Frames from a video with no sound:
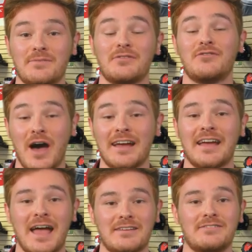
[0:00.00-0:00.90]
Defiant
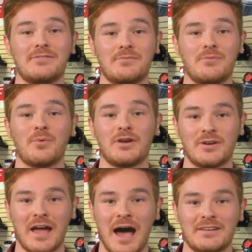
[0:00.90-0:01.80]
X,
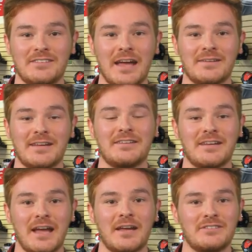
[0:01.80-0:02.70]
Region X and
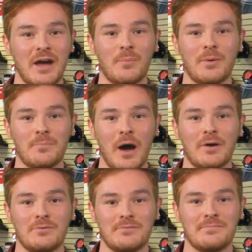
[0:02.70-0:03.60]
DTX helmet
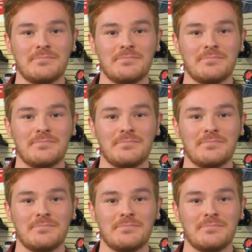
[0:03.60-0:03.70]
models.